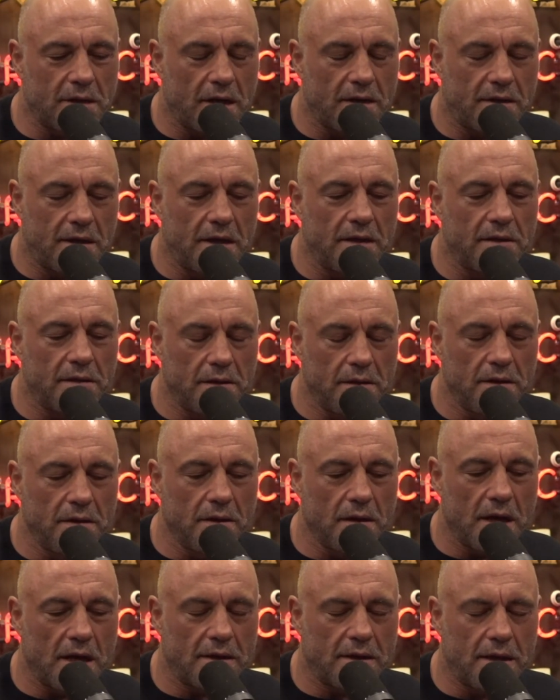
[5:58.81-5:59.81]
I think
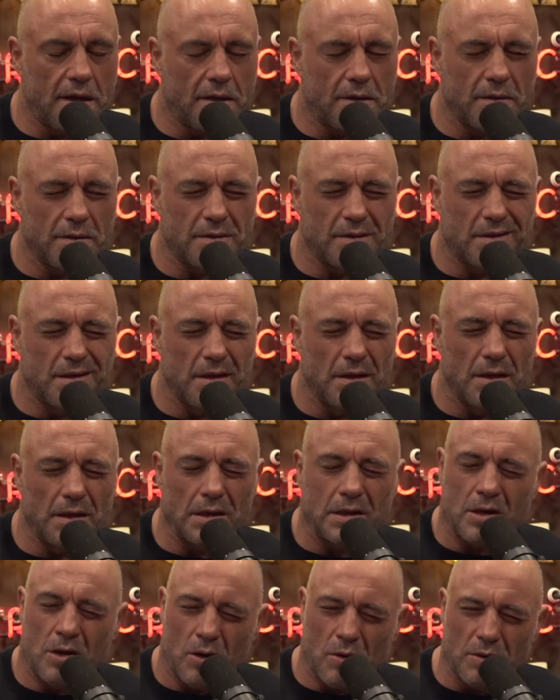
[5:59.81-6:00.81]
it's the
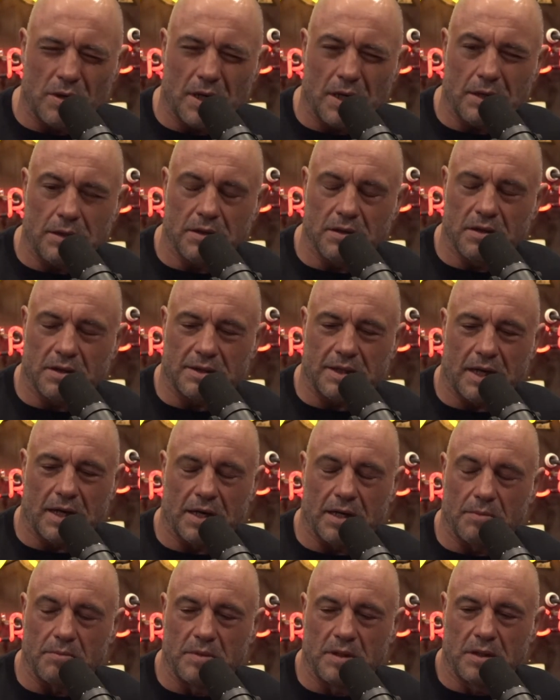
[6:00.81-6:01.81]
Lakota. Look that
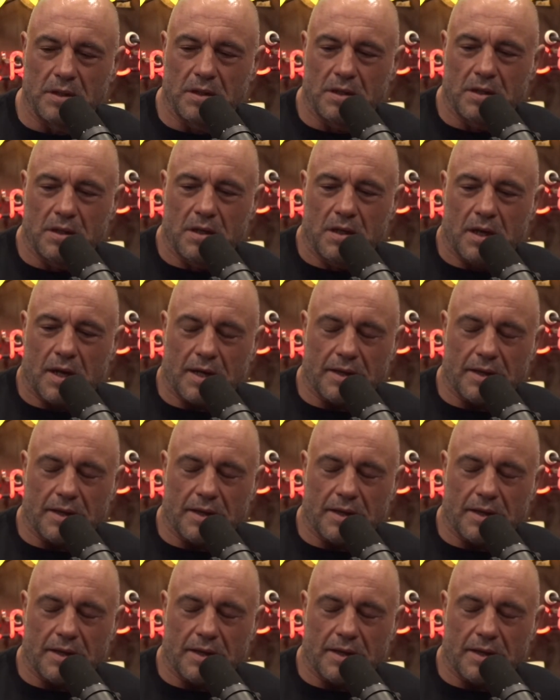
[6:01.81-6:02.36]
up. I